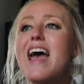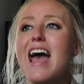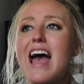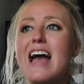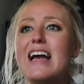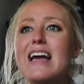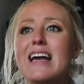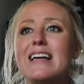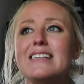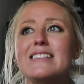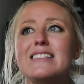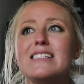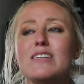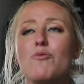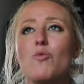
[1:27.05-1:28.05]

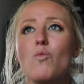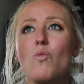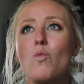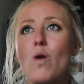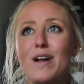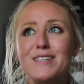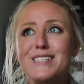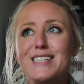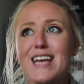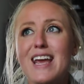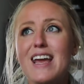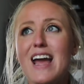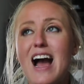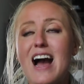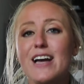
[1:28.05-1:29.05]
And one
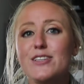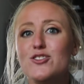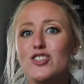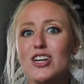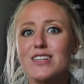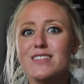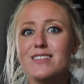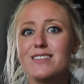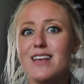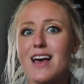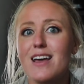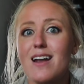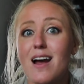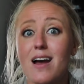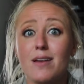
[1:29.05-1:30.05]
day I just
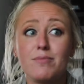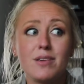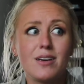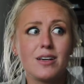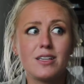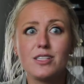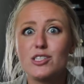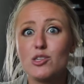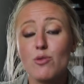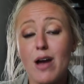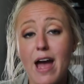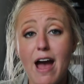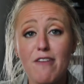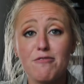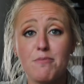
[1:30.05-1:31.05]
said, I'm gonna do a
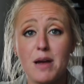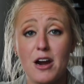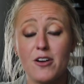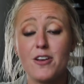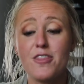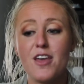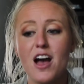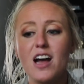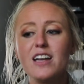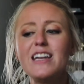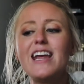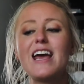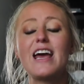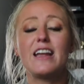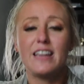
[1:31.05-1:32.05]
half
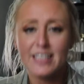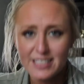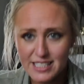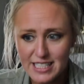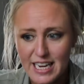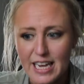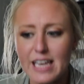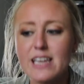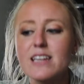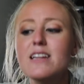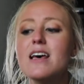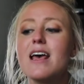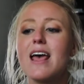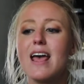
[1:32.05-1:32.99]
marathon, and I did.